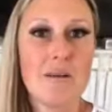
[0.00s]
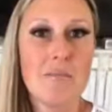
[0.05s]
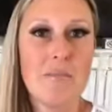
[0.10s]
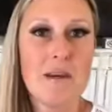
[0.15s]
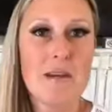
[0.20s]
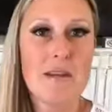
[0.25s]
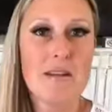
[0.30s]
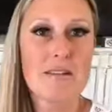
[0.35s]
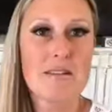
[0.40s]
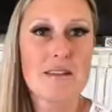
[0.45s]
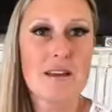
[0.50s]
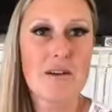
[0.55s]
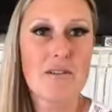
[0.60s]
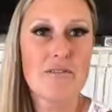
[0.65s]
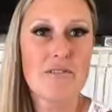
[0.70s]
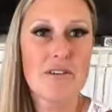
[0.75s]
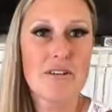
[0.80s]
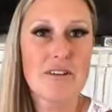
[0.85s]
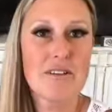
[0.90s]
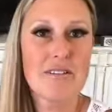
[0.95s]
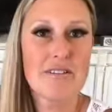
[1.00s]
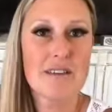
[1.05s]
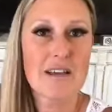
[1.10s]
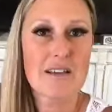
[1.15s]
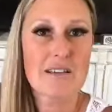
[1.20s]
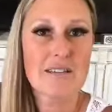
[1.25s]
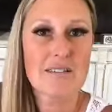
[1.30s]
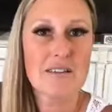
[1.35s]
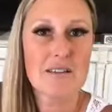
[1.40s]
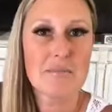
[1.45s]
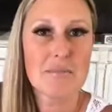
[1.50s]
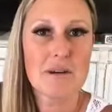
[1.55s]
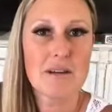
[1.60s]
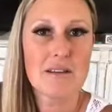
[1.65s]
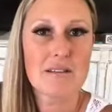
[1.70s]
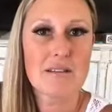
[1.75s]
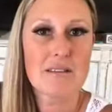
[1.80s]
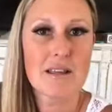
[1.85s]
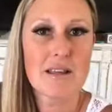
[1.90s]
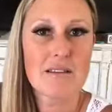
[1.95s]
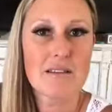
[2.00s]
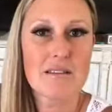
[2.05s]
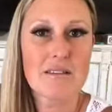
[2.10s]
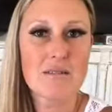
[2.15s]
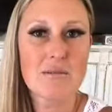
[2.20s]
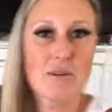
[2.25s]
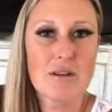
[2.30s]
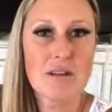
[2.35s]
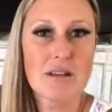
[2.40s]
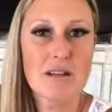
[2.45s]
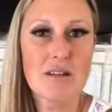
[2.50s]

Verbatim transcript: Might not sound very sexy, but that's the real